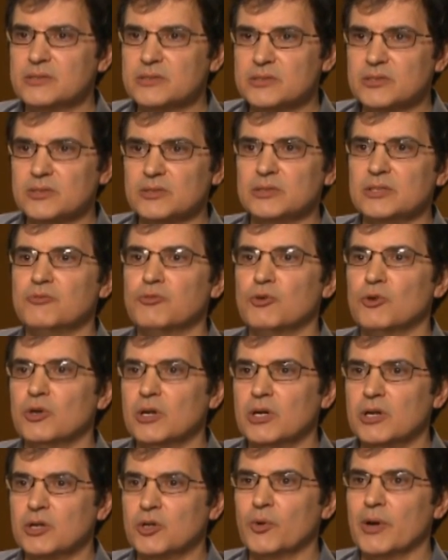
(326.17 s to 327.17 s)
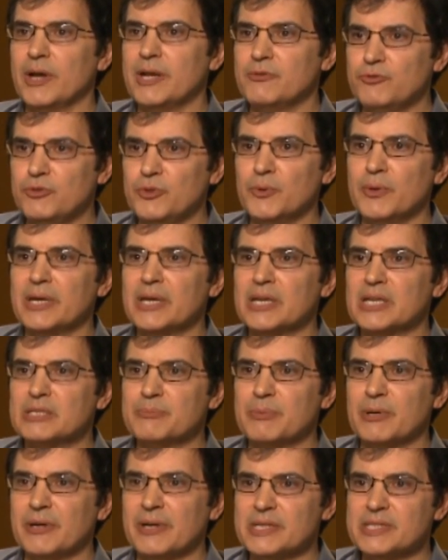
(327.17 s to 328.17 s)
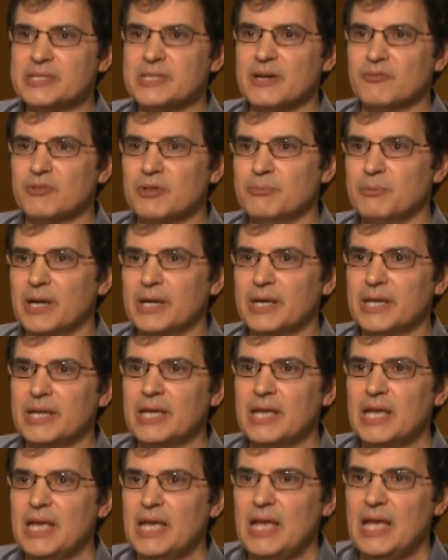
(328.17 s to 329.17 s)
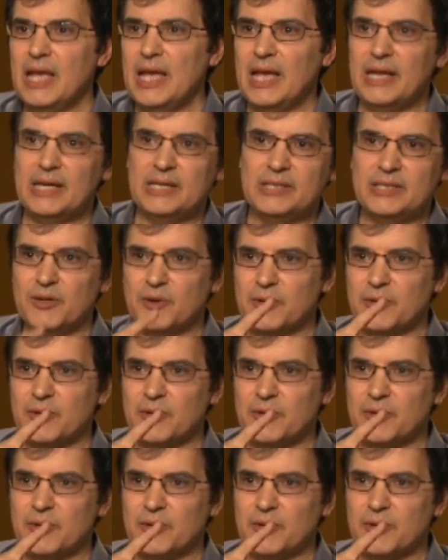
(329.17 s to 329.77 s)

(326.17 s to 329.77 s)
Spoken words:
deliver a great viewing experience to everybody. And